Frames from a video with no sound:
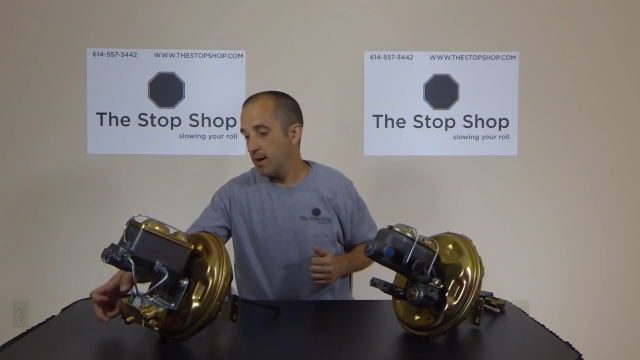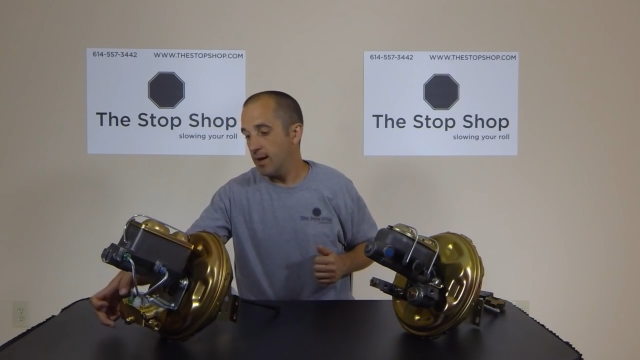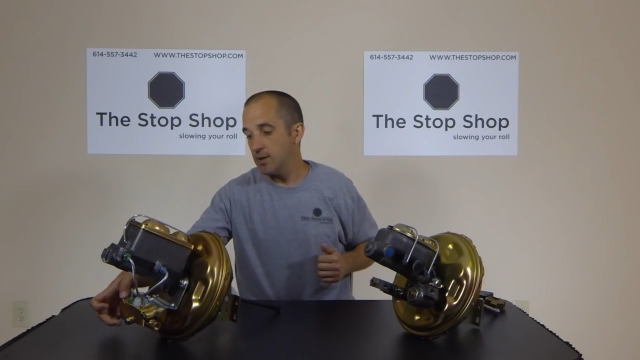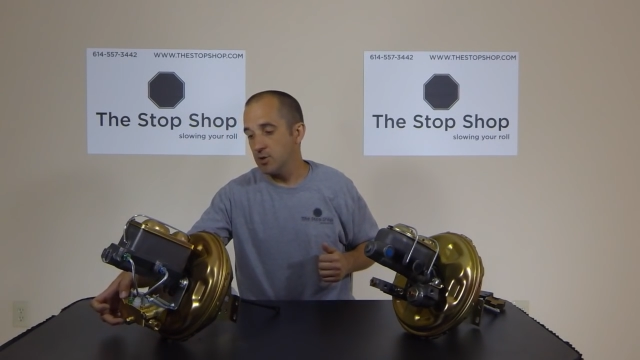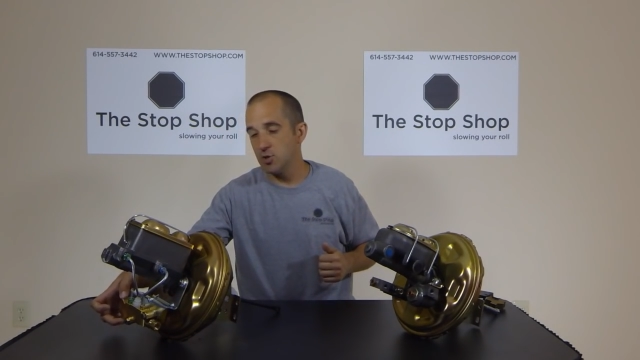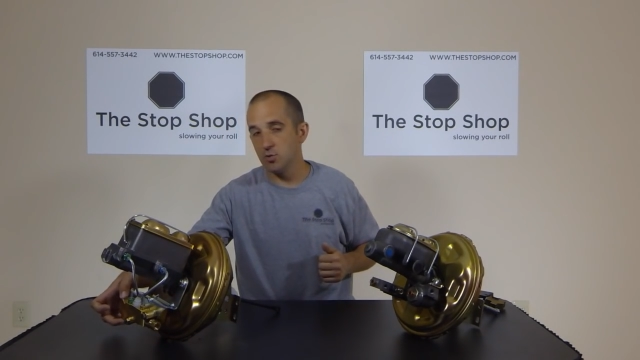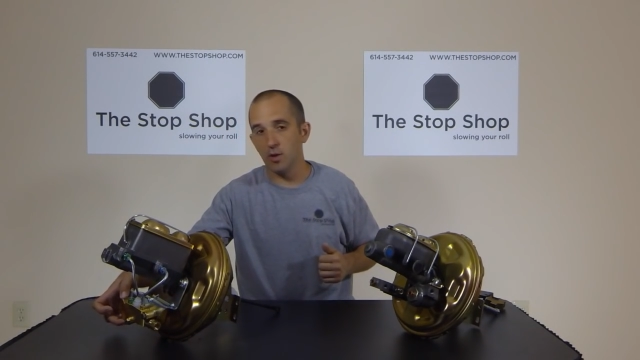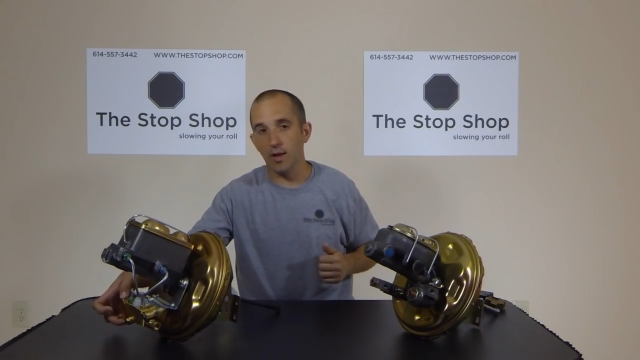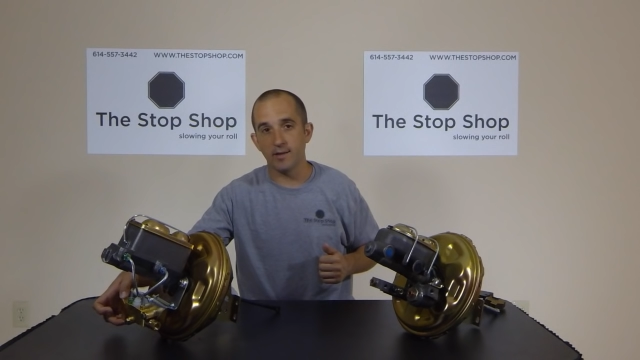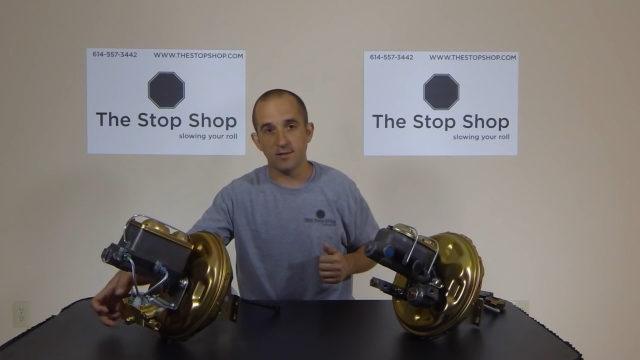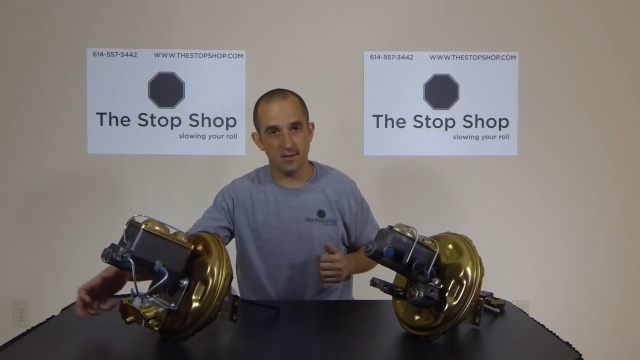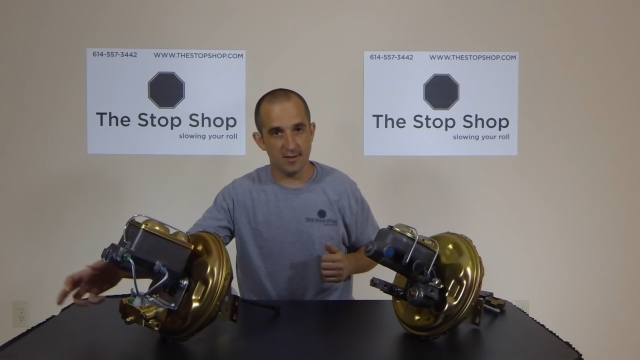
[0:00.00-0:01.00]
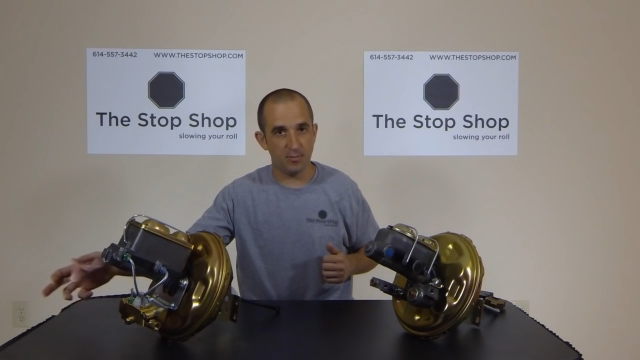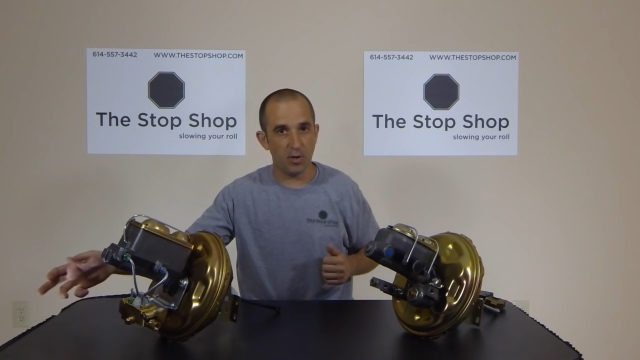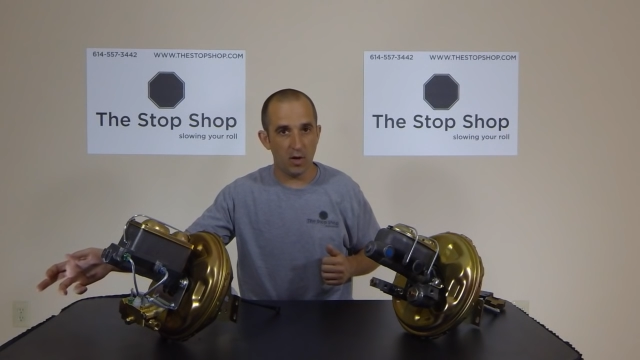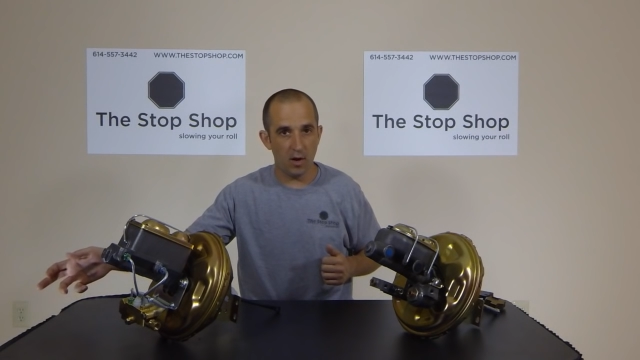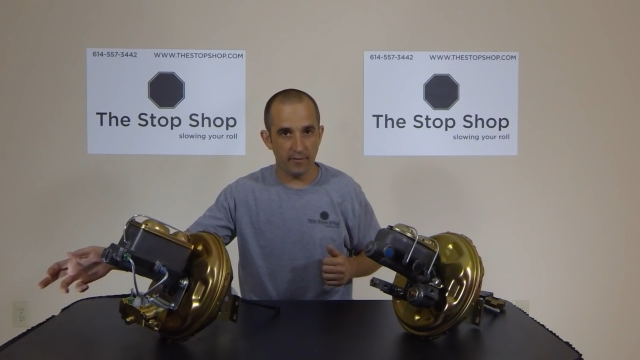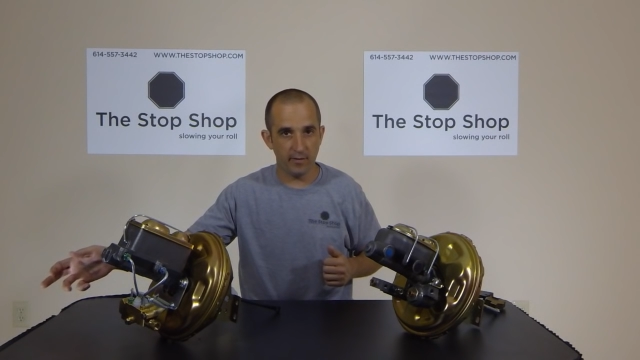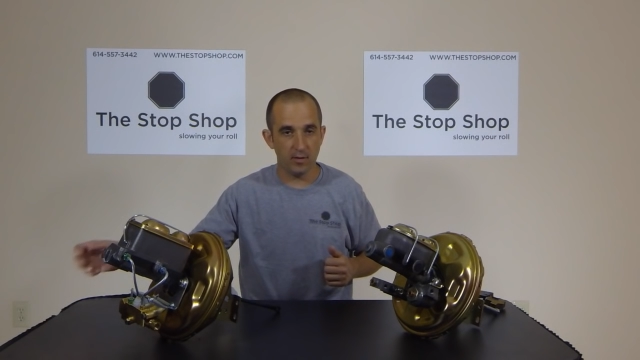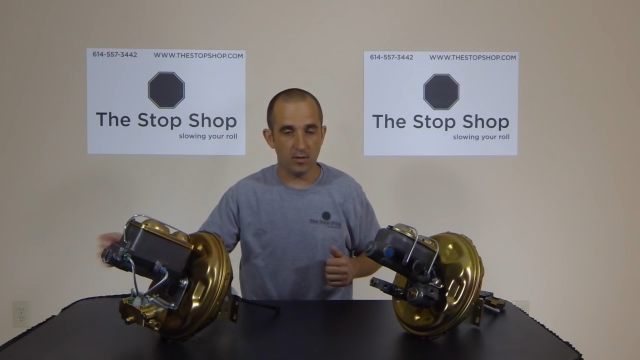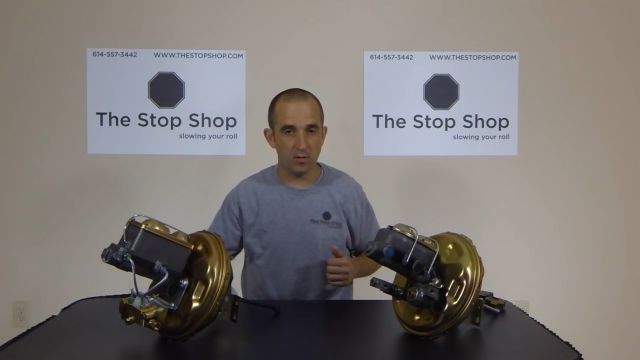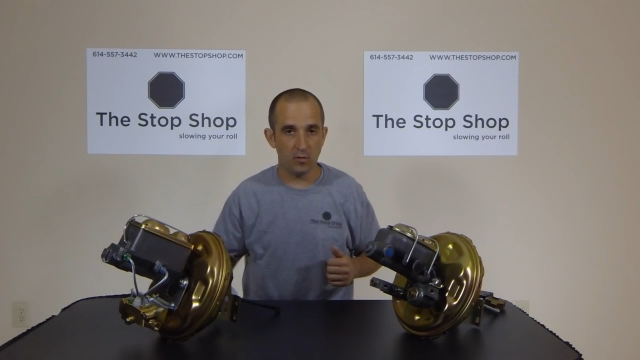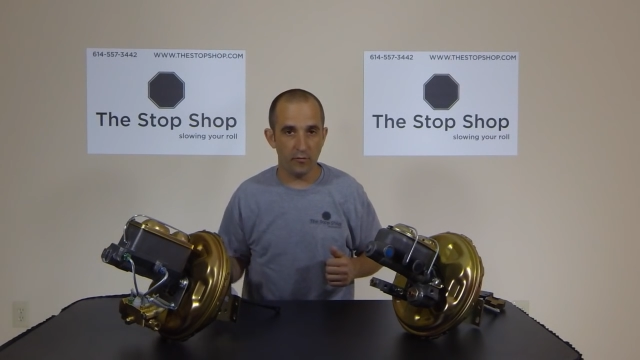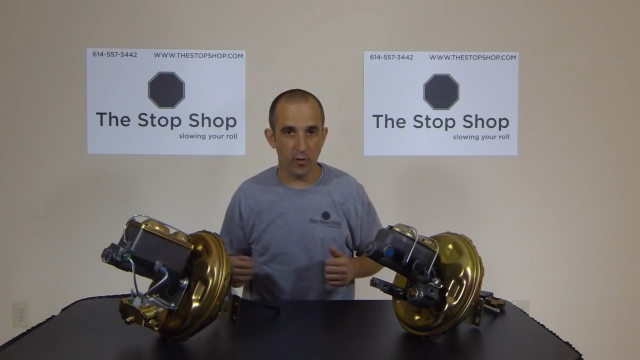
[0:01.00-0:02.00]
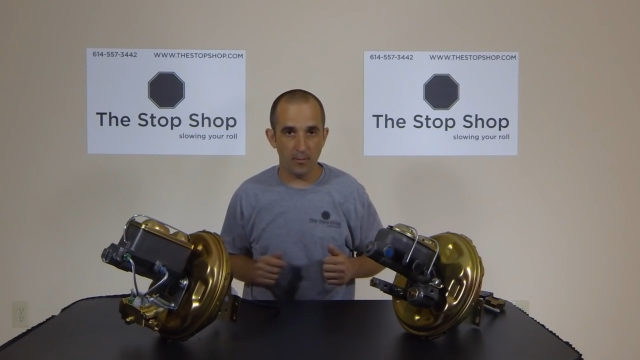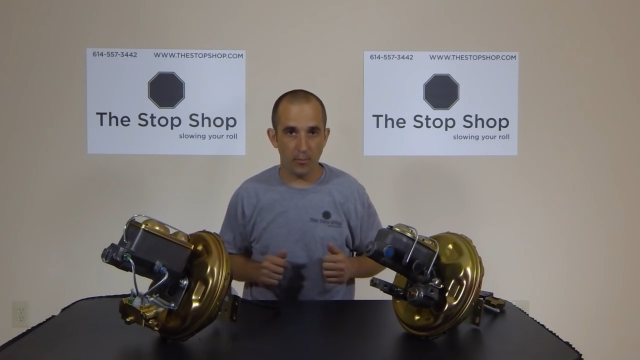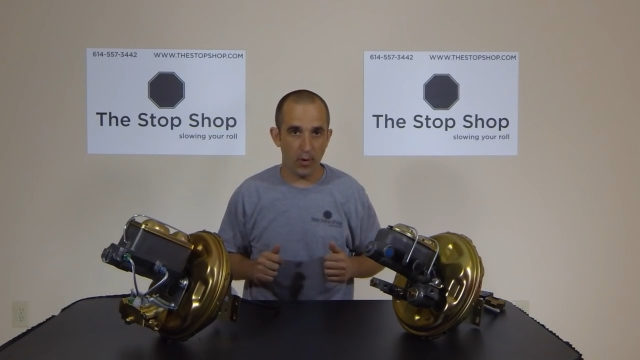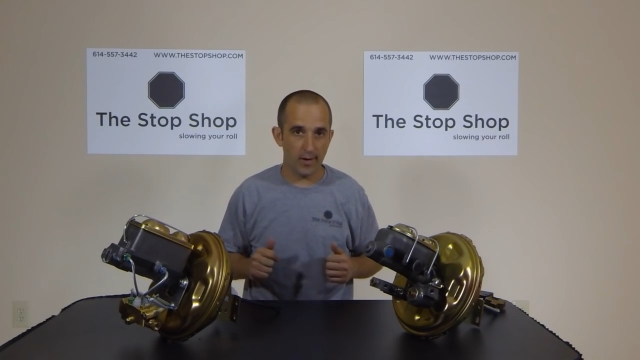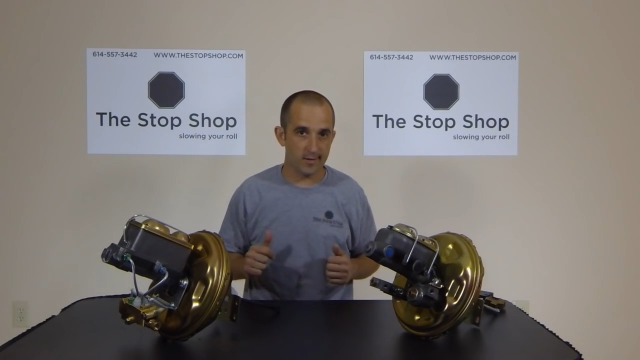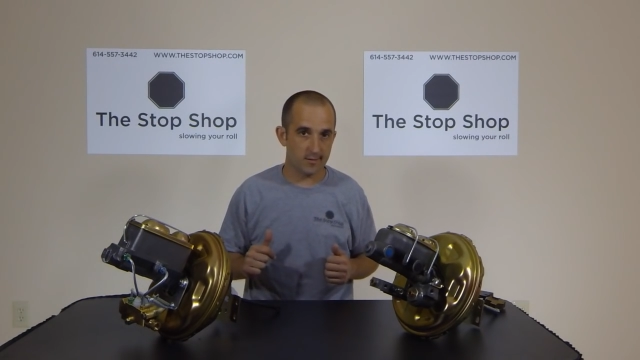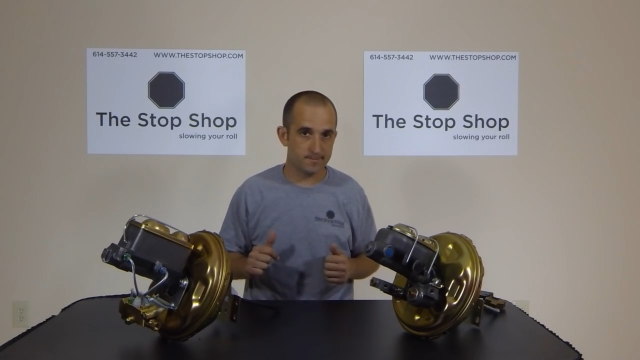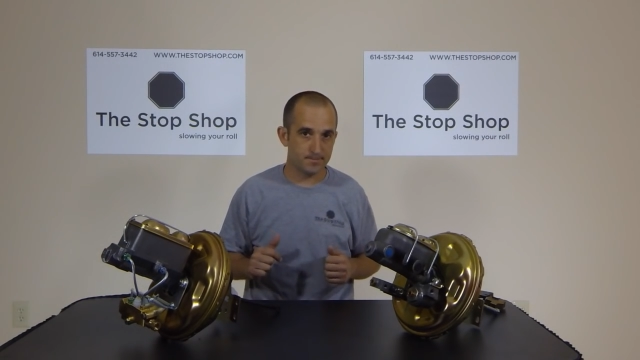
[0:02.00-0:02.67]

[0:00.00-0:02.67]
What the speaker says: and two lines that split off to the two front brakes.